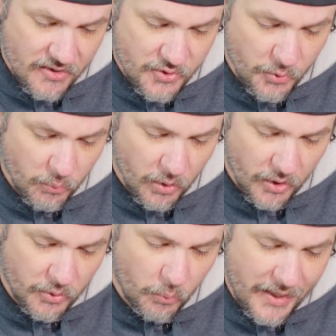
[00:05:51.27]
to
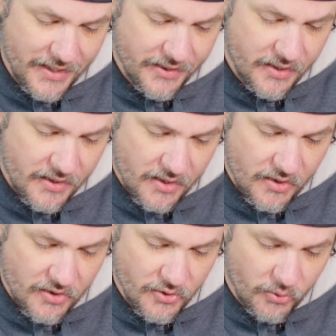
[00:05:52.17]
work with
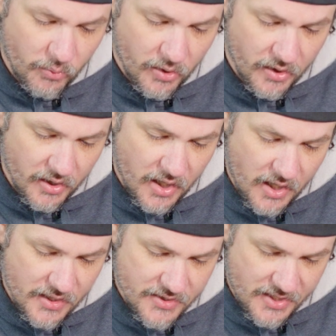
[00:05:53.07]
your
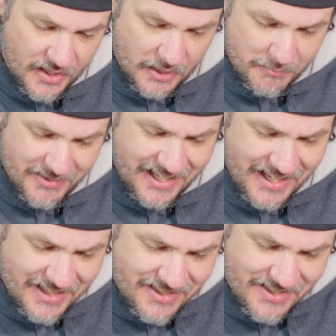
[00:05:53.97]
setups.
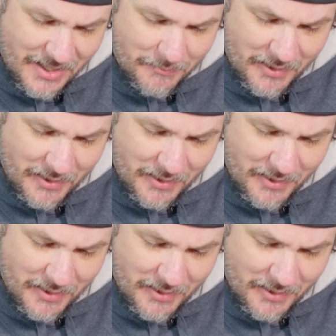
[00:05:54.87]
Kind of the same